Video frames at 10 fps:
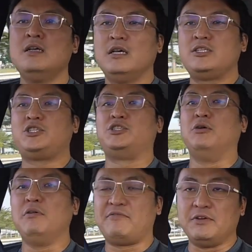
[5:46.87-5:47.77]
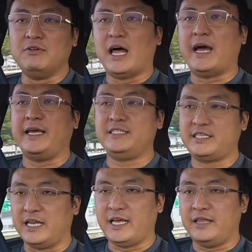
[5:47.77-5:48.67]
show a few lines,
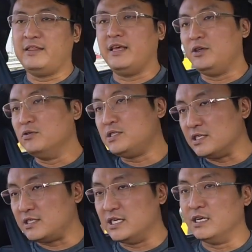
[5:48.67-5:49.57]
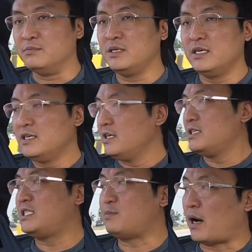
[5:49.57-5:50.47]
and then they use the term
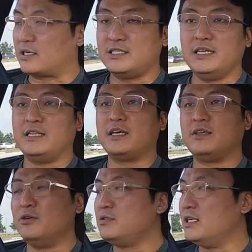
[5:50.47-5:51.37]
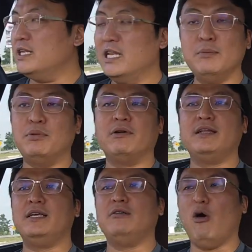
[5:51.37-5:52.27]
sparsely. They use it liberally.